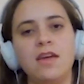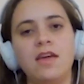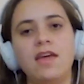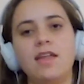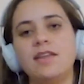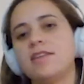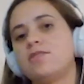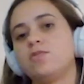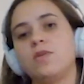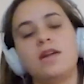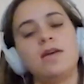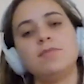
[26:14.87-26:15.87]
And
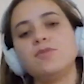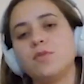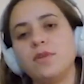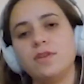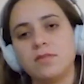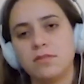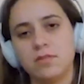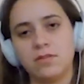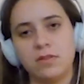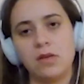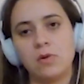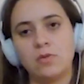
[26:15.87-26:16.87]
that's what I'm doing
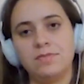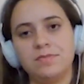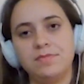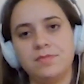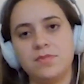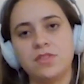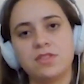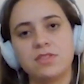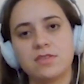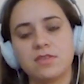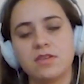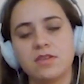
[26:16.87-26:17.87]
now,
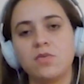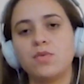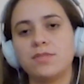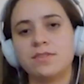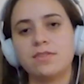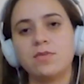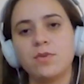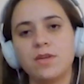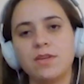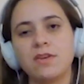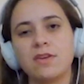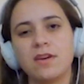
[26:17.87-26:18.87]
just once a
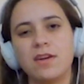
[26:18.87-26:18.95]
week.